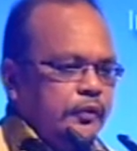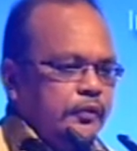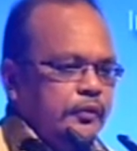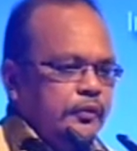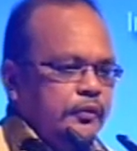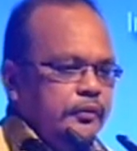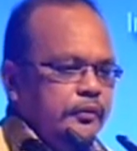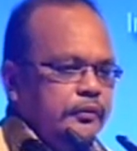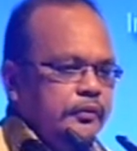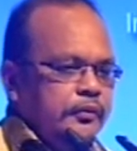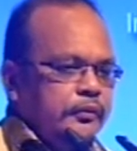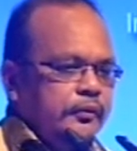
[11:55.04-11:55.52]

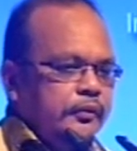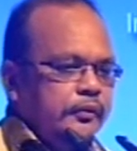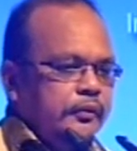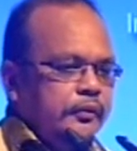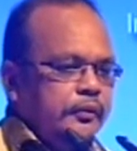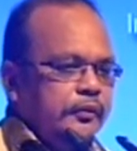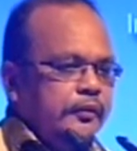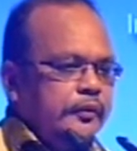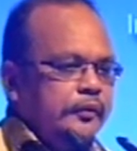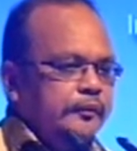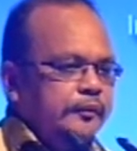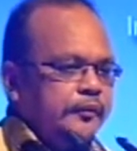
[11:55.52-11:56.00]

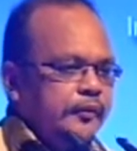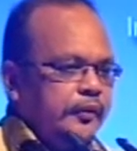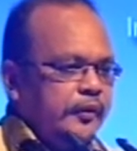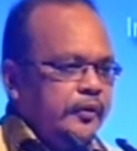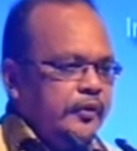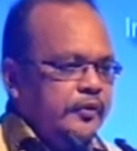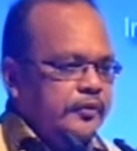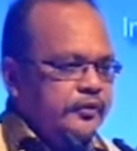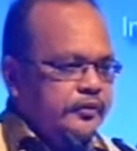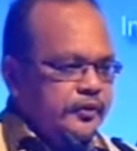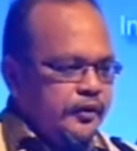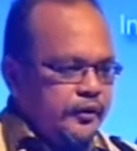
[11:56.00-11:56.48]
So
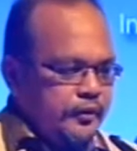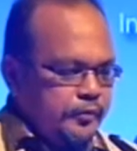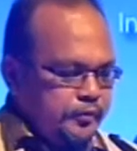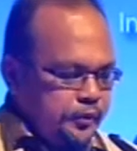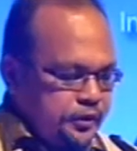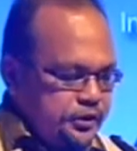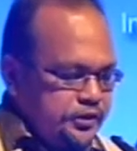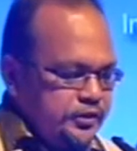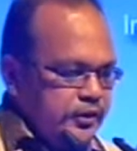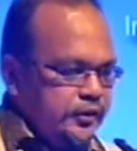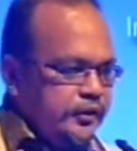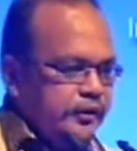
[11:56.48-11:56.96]
as I
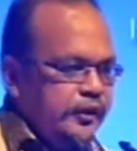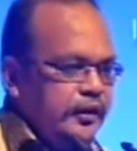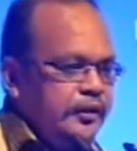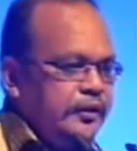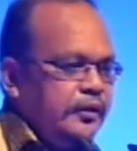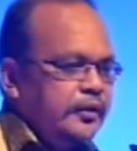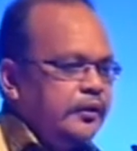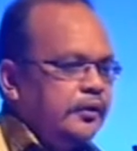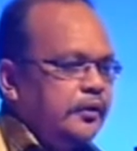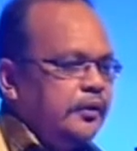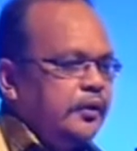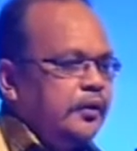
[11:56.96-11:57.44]
mentioned
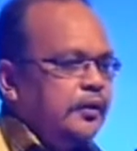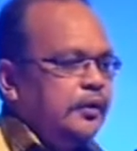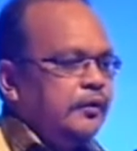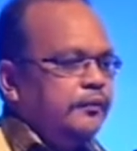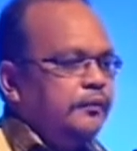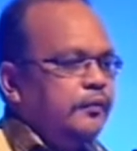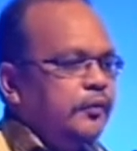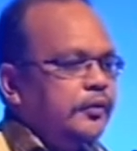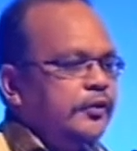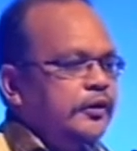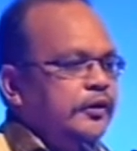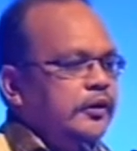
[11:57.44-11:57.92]
earlier,
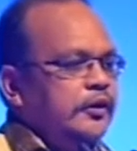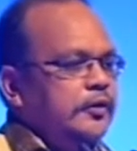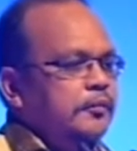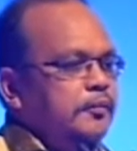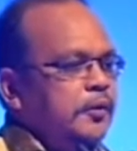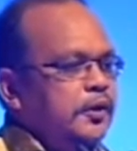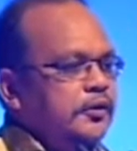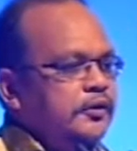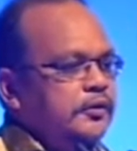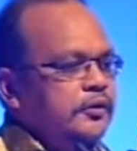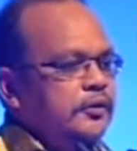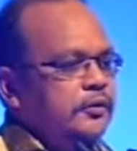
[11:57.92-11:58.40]
for the
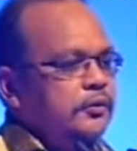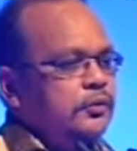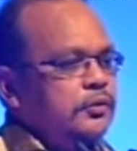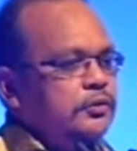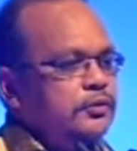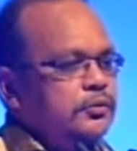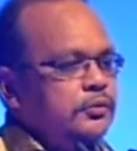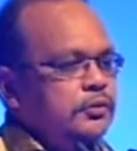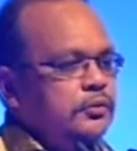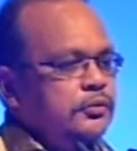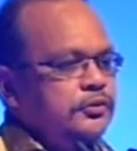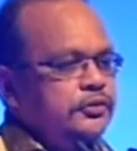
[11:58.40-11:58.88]

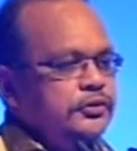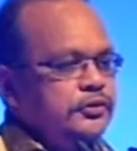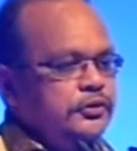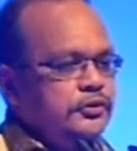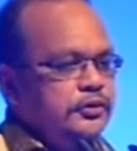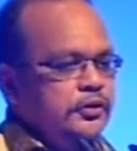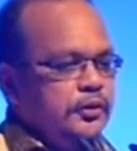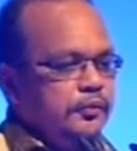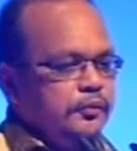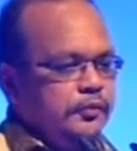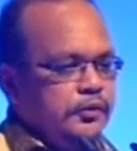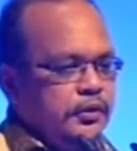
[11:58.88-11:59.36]
multi-rotor
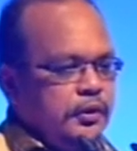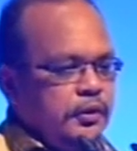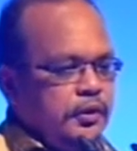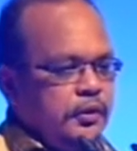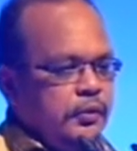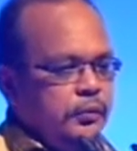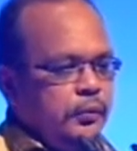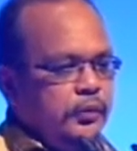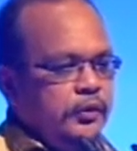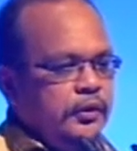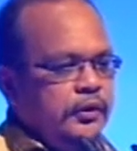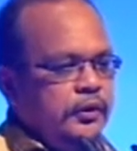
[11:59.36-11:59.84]
system,
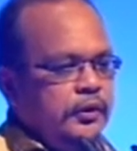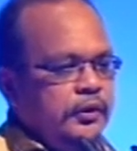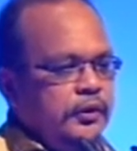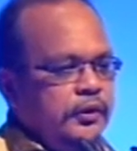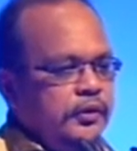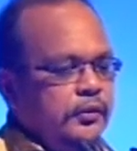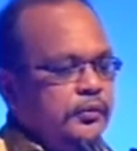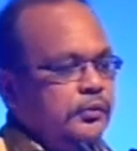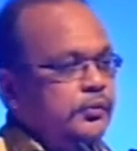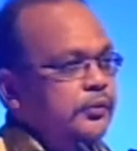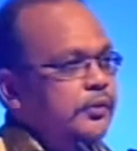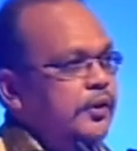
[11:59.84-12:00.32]
we
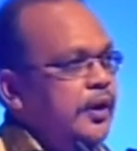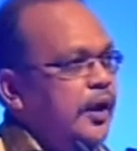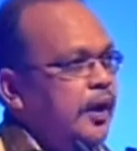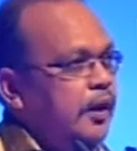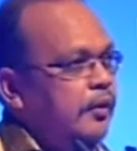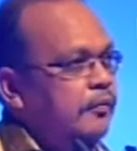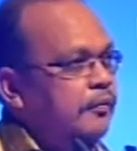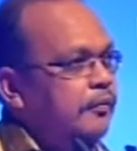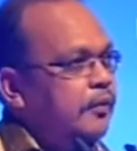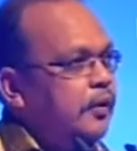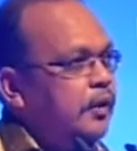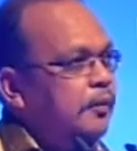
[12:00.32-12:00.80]
could
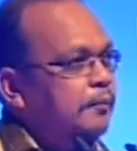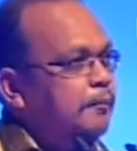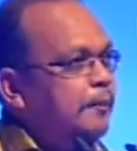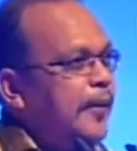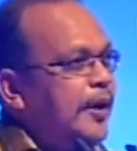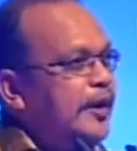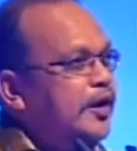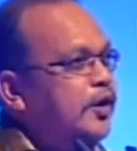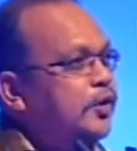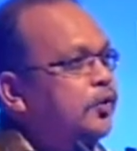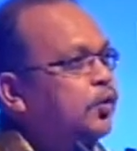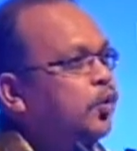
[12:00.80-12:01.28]
have a
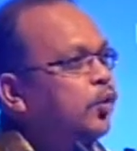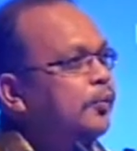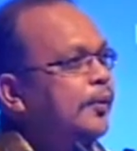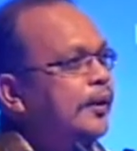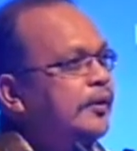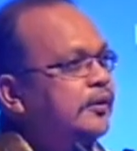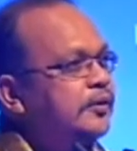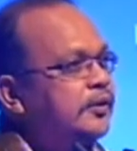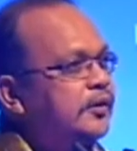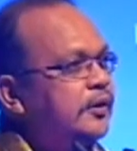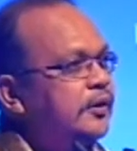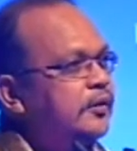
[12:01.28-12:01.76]

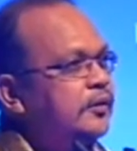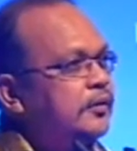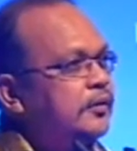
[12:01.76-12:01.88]
panchromatic